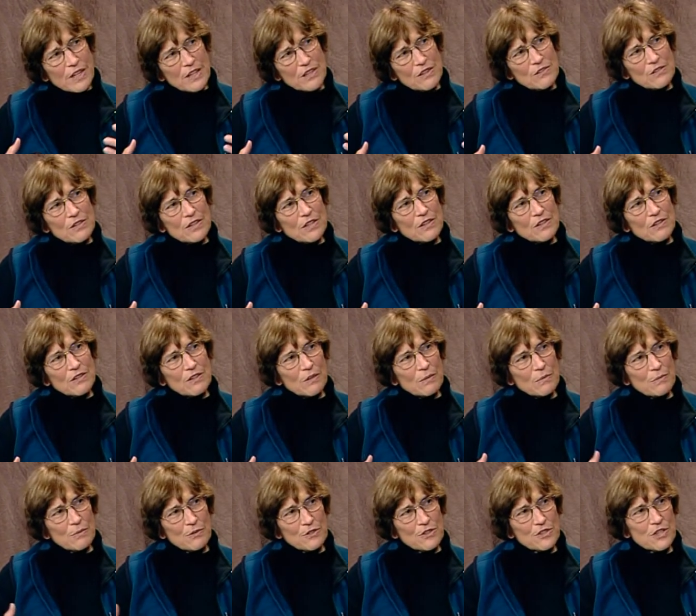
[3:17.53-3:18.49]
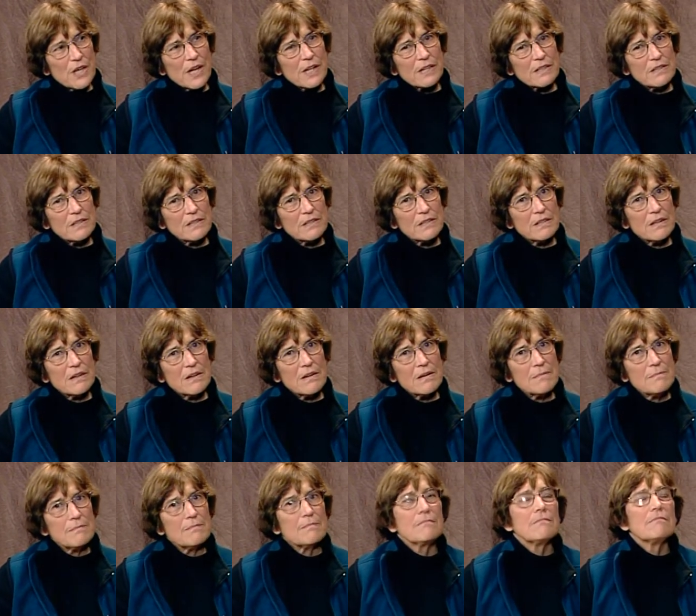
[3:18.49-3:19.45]
Can you think you can project
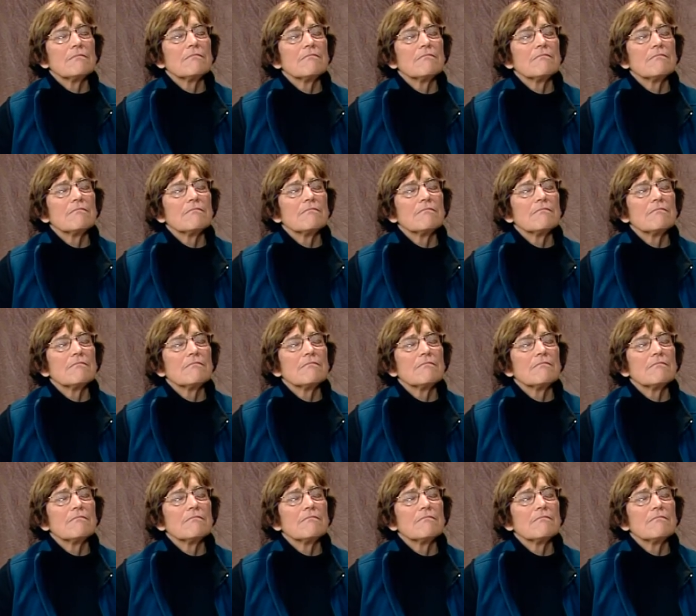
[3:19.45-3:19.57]
um,